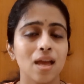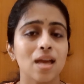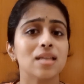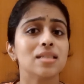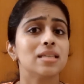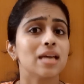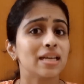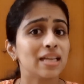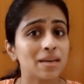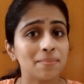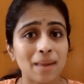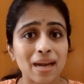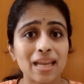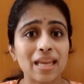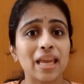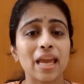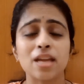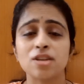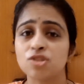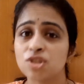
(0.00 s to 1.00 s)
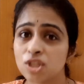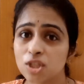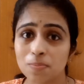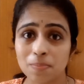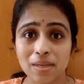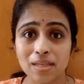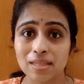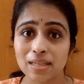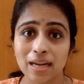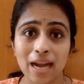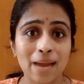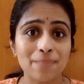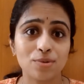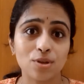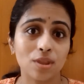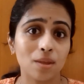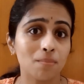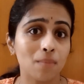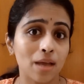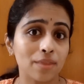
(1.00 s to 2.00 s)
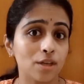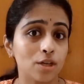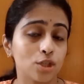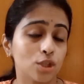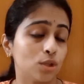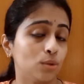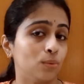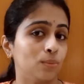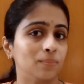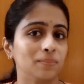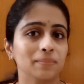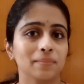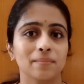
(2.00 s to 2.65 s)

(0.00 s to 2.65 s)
Certain medications prescribed to the mother too.